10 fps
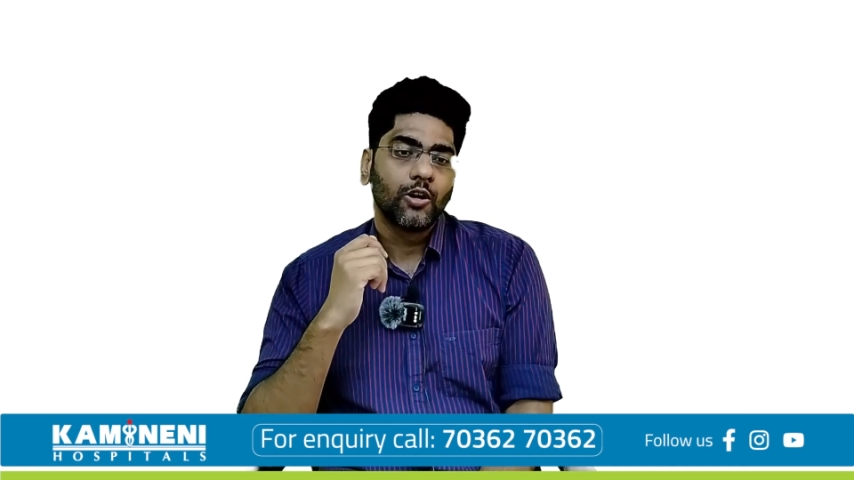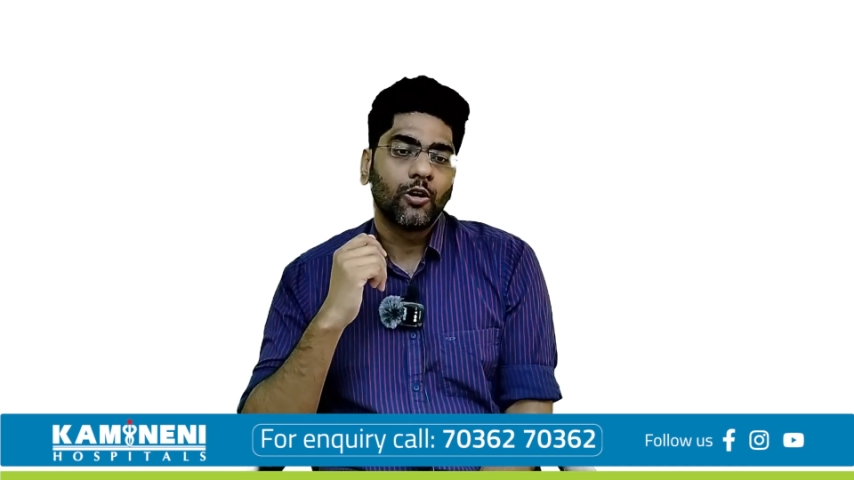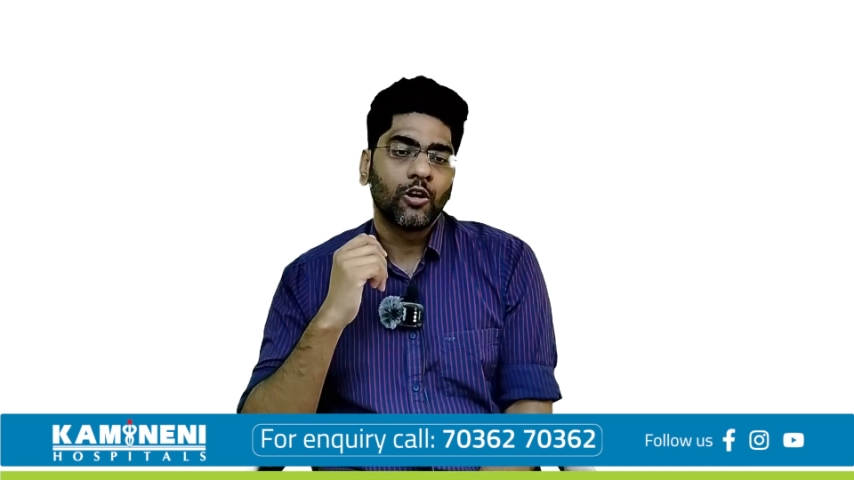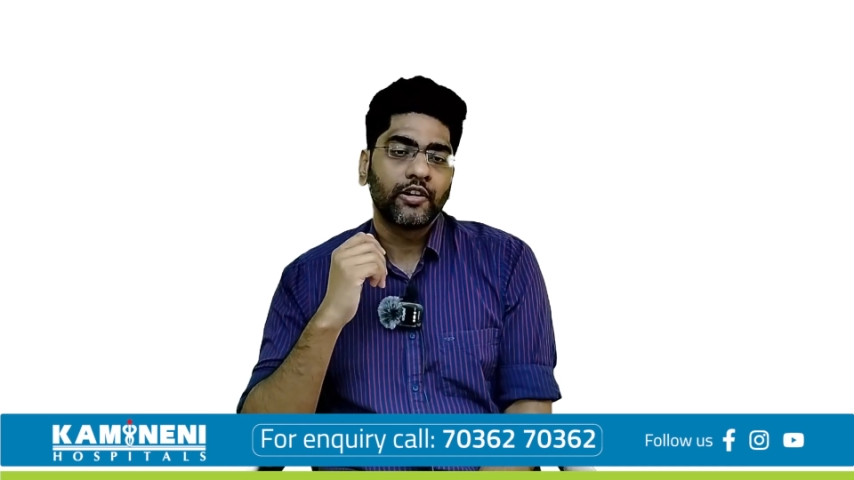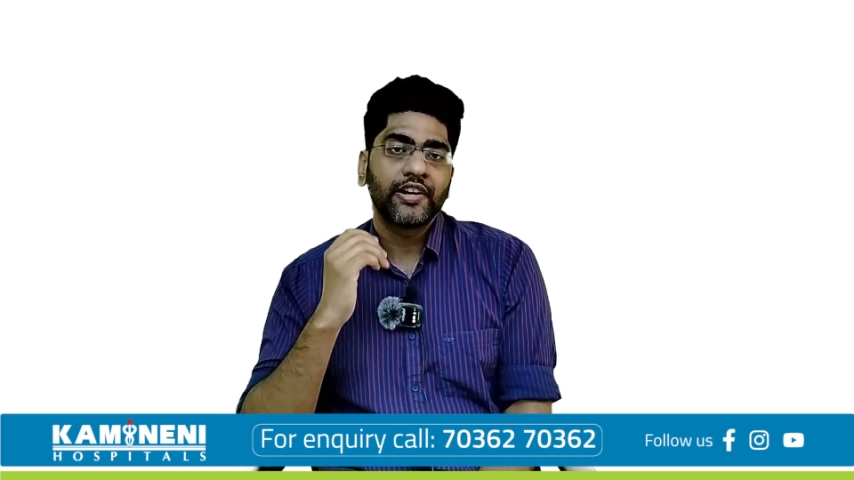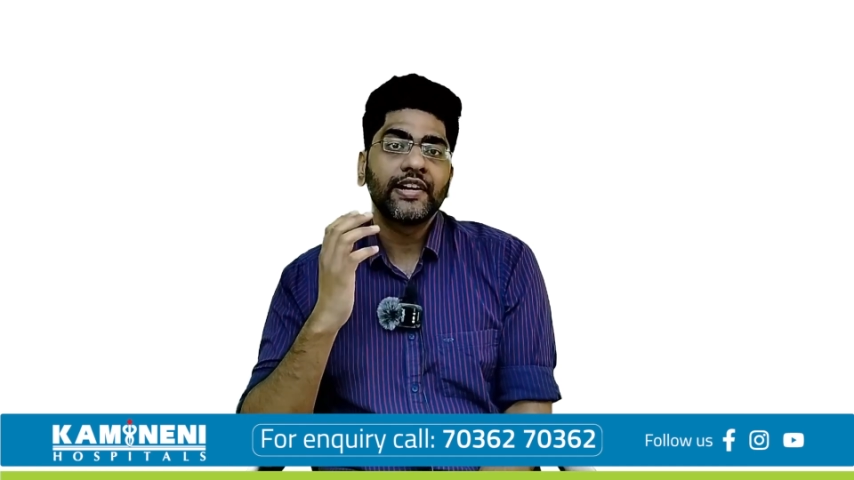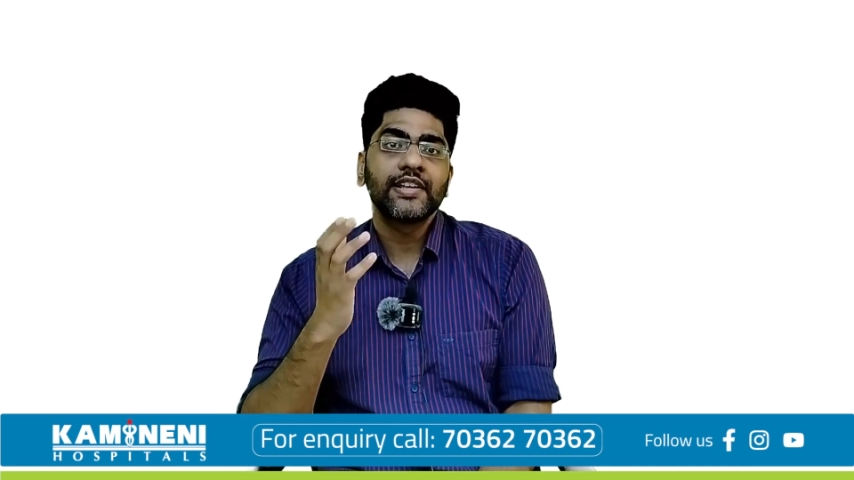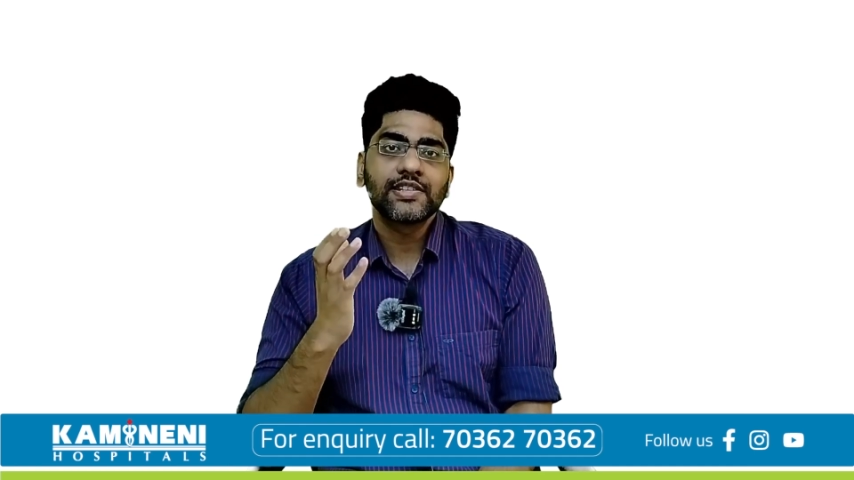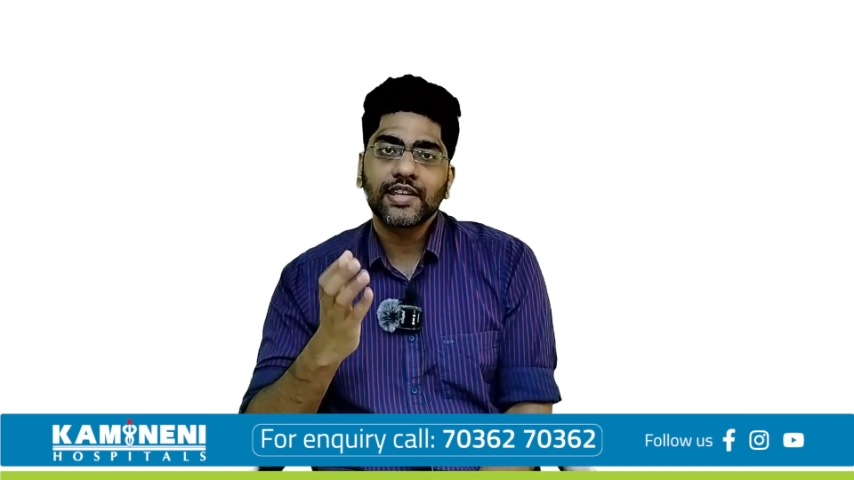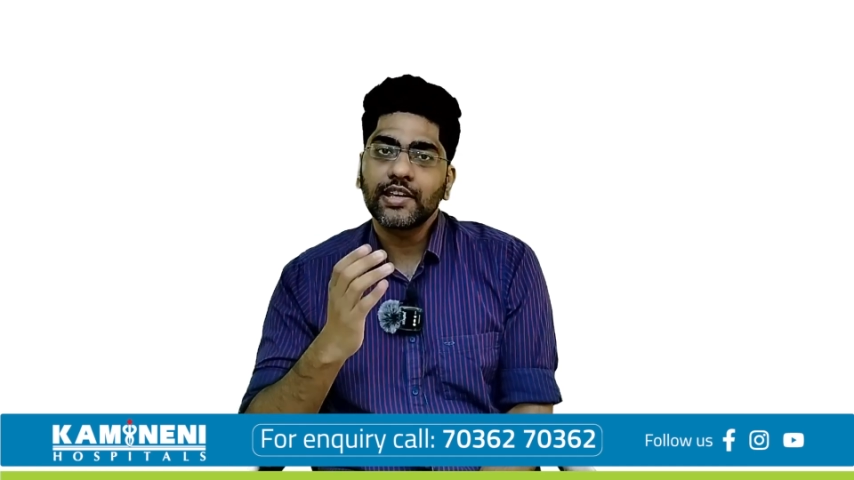or
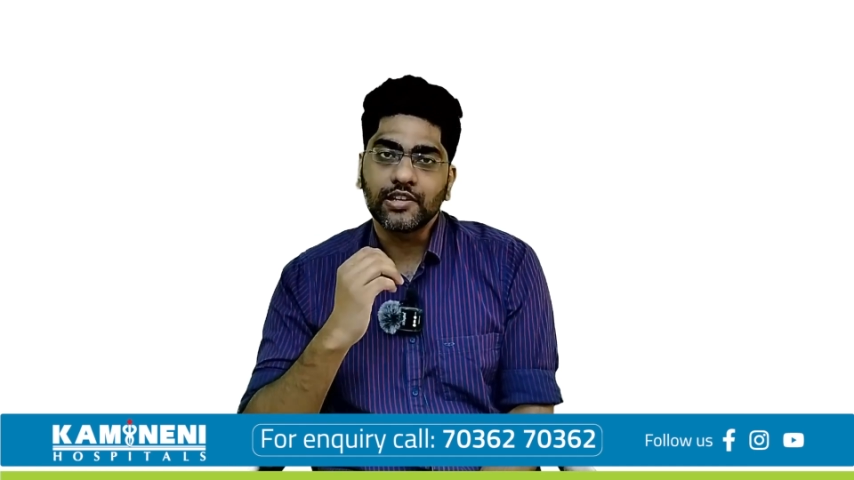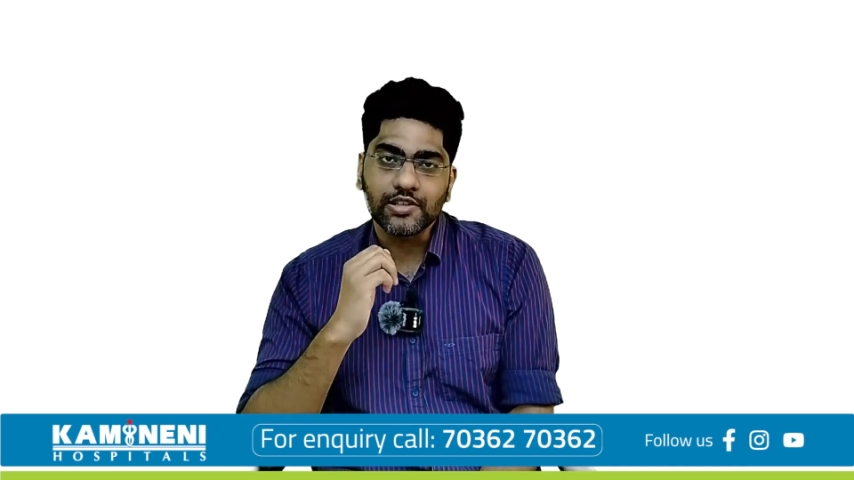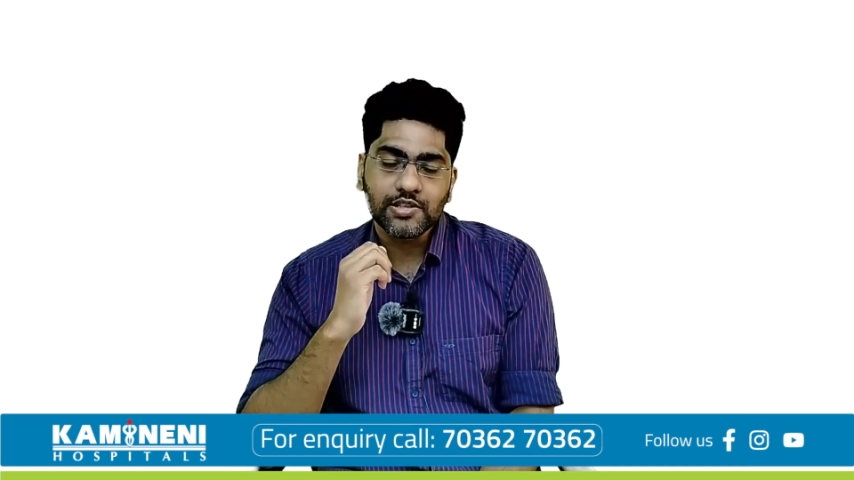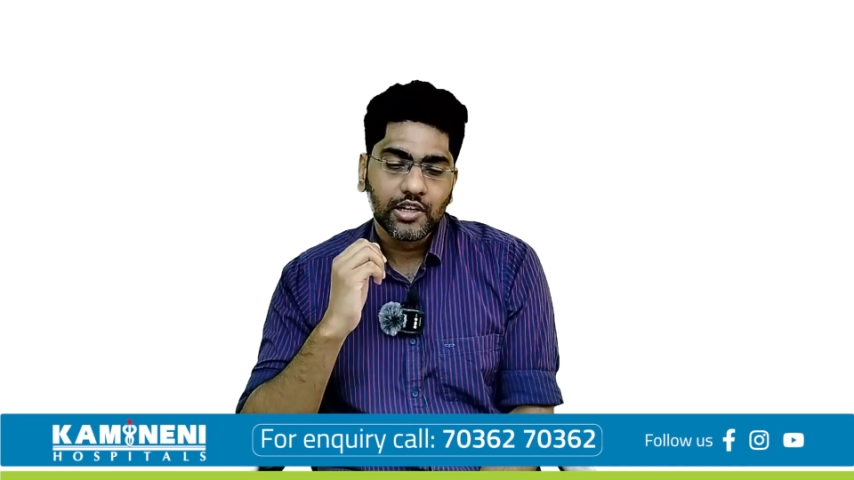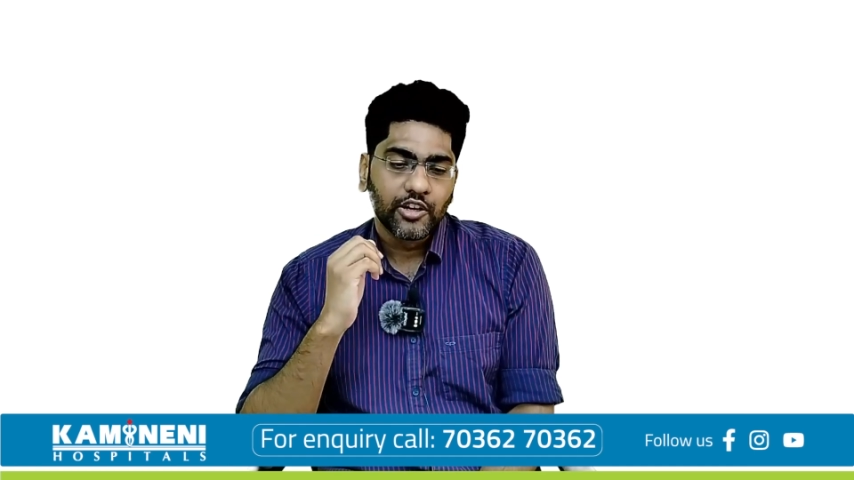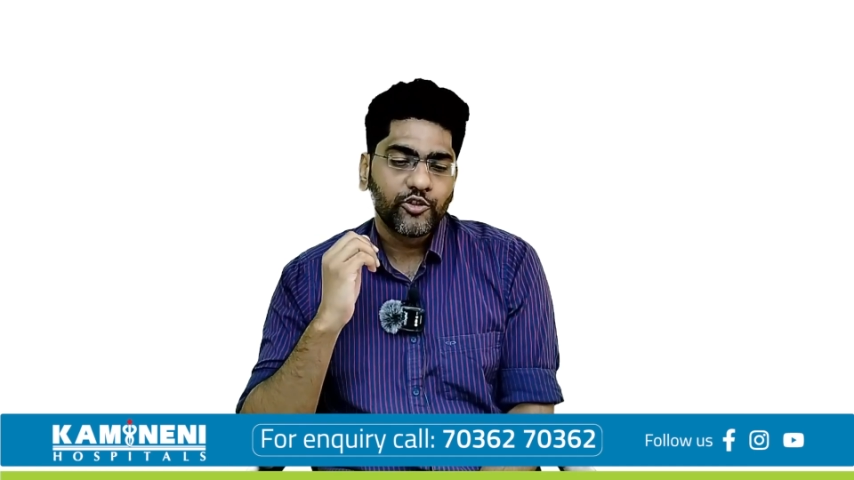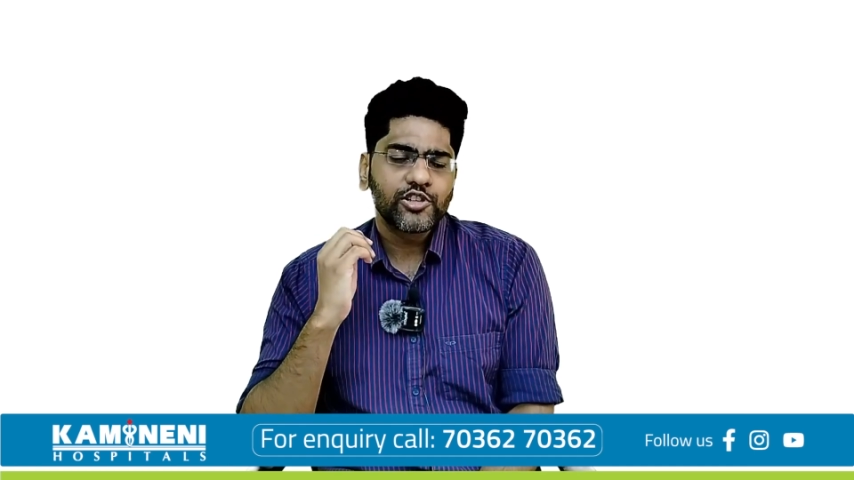rating scales